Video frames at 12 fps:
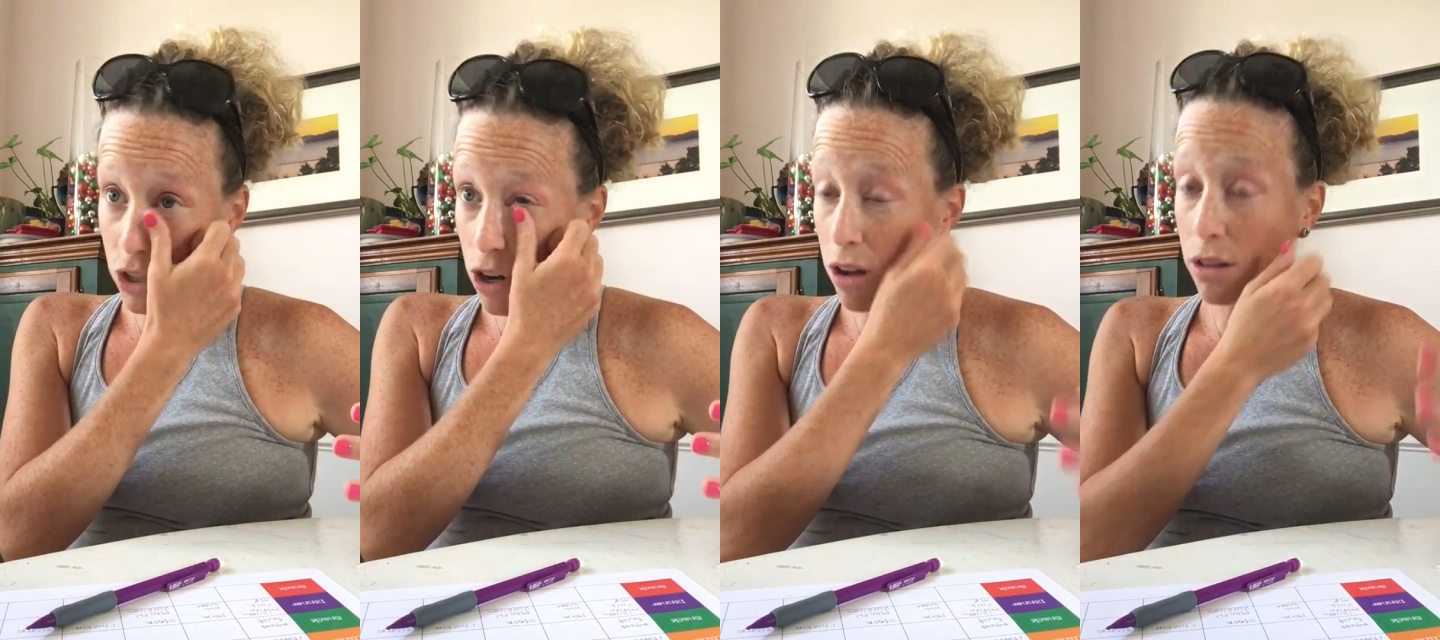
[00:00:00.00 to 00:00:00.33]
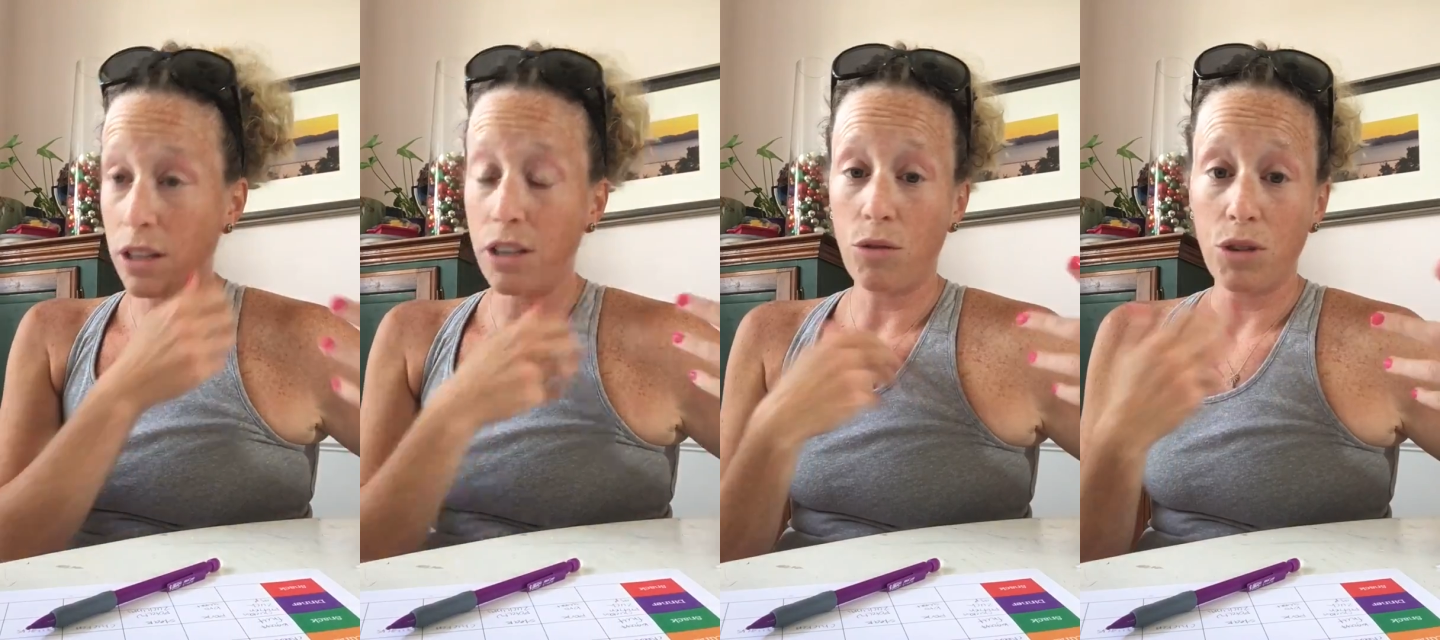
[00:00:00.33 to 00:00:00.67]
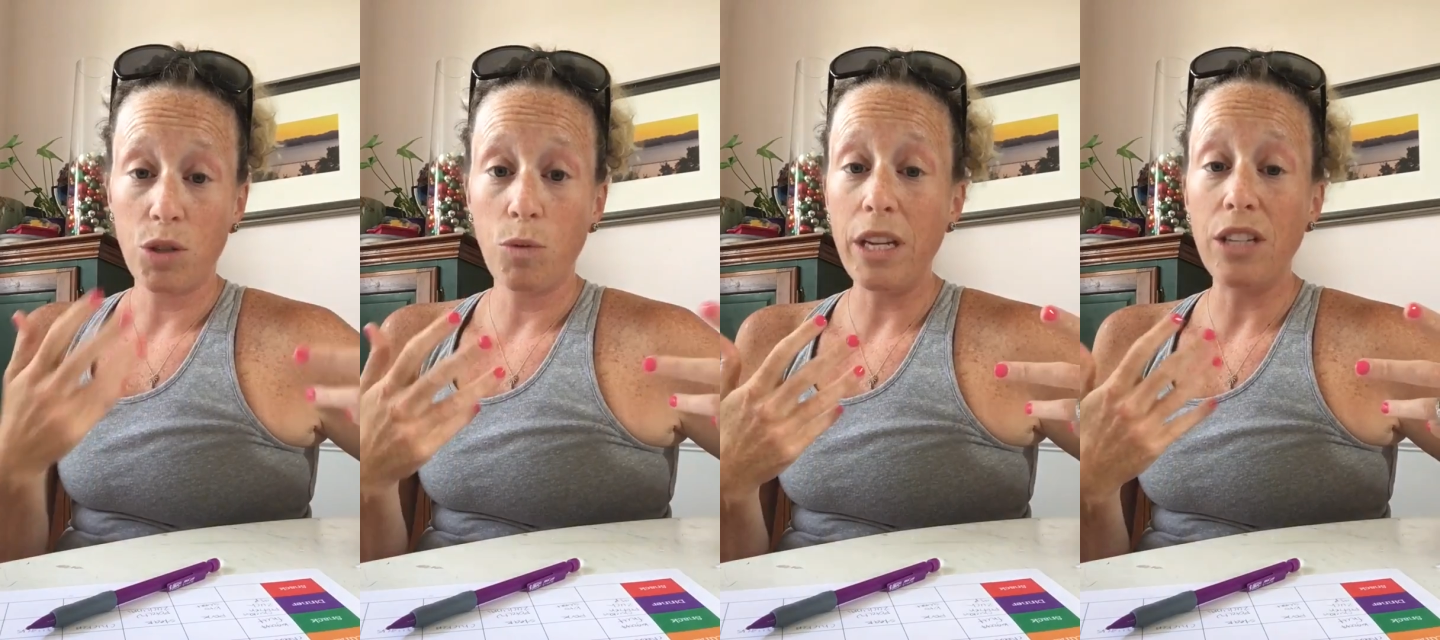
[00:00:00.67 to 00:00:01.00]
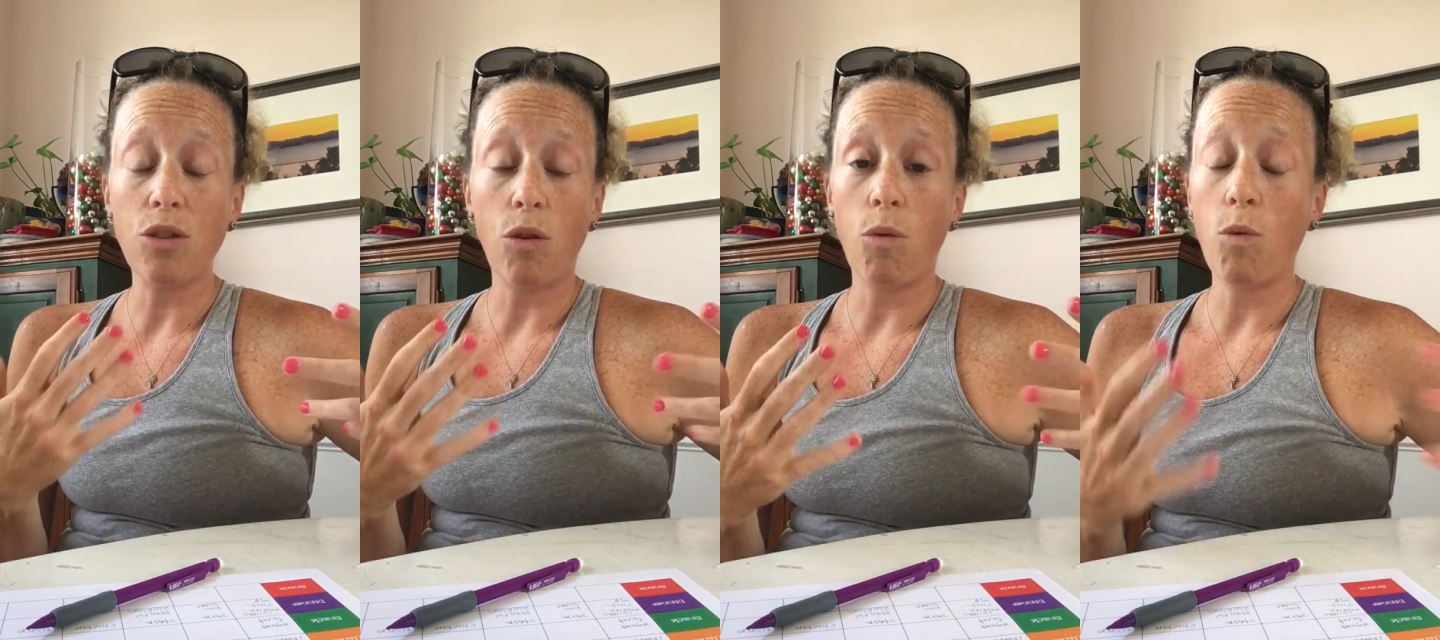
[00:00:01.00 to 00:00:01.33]
chocolate or
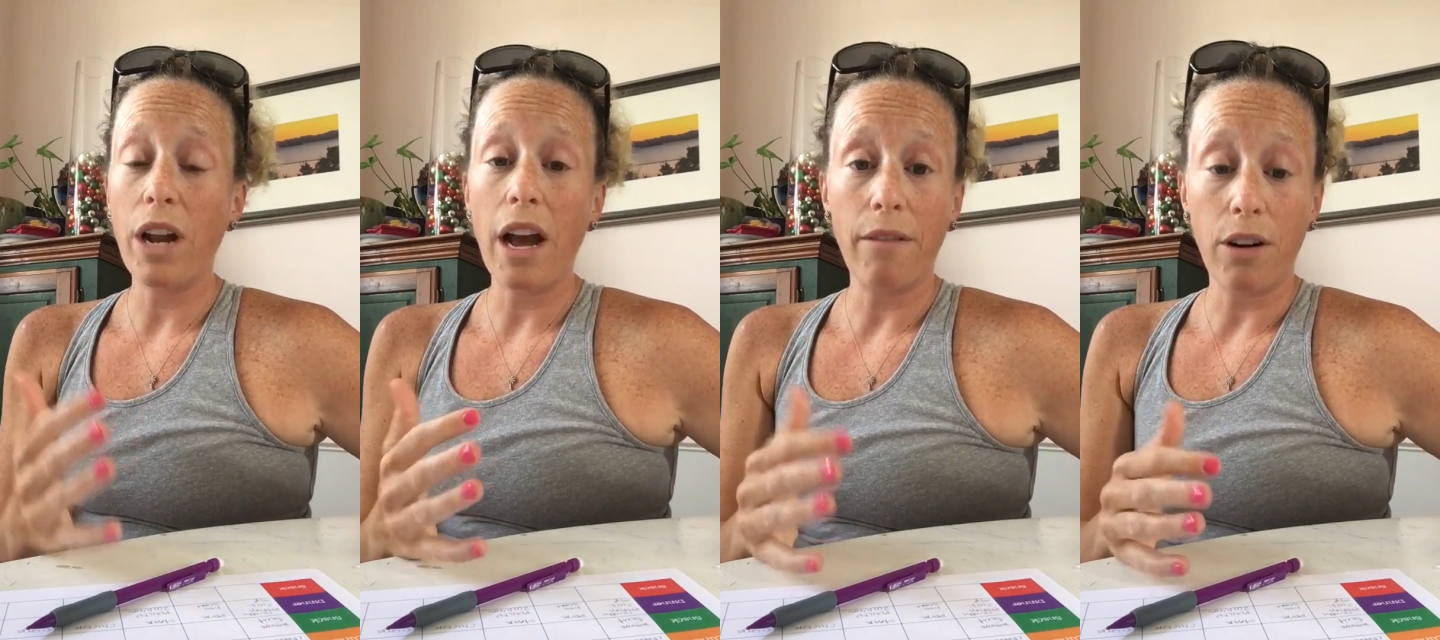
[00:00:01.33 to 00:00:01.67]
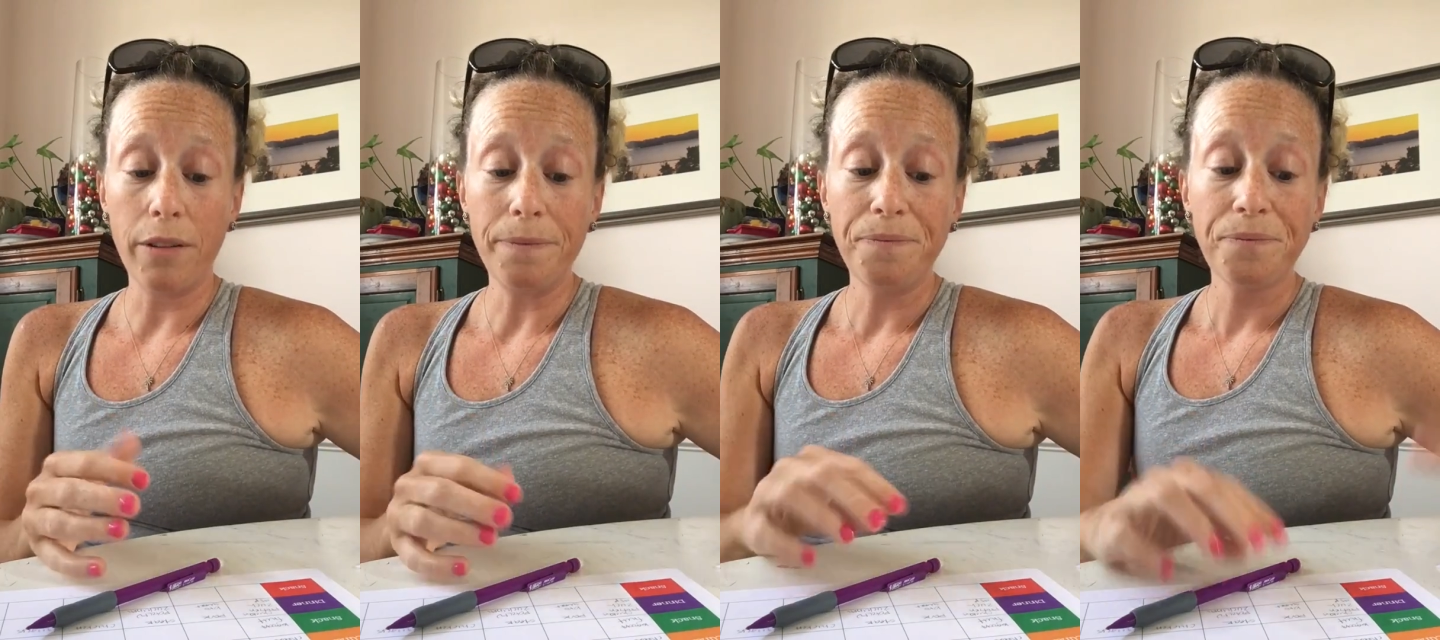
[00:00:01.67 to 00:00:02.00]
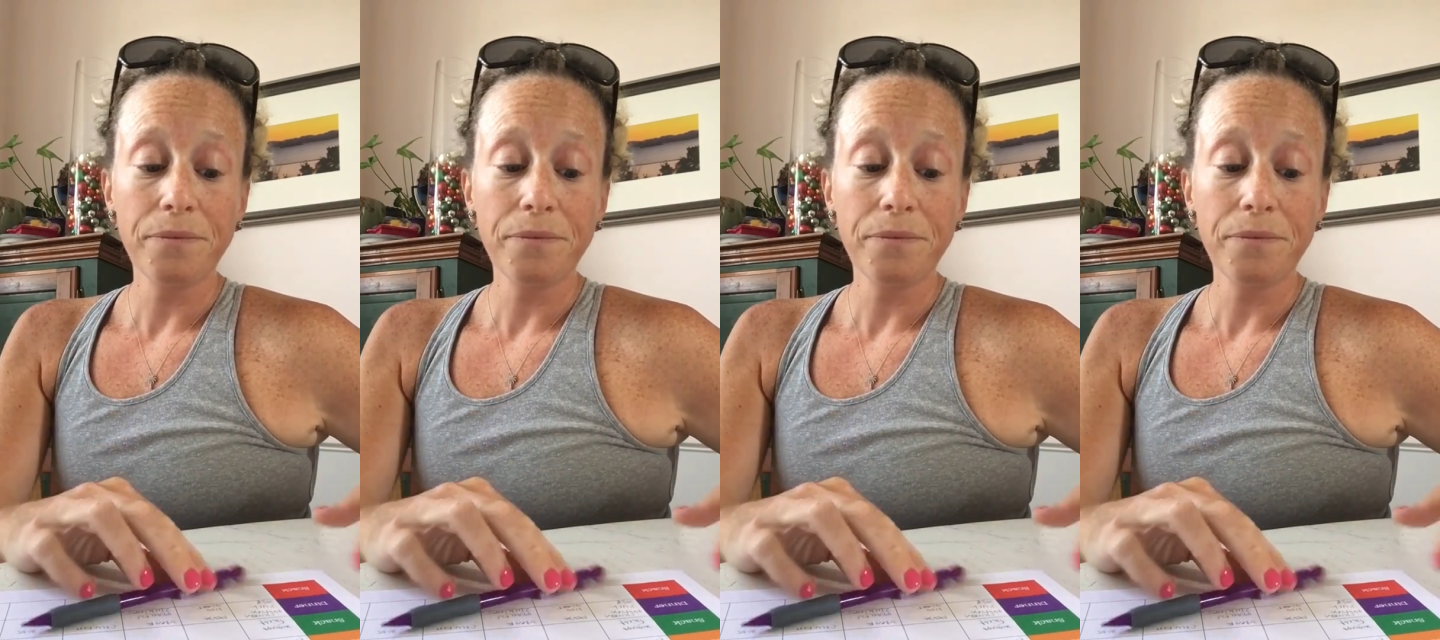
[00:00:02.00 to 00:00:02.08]
sweets or whatever.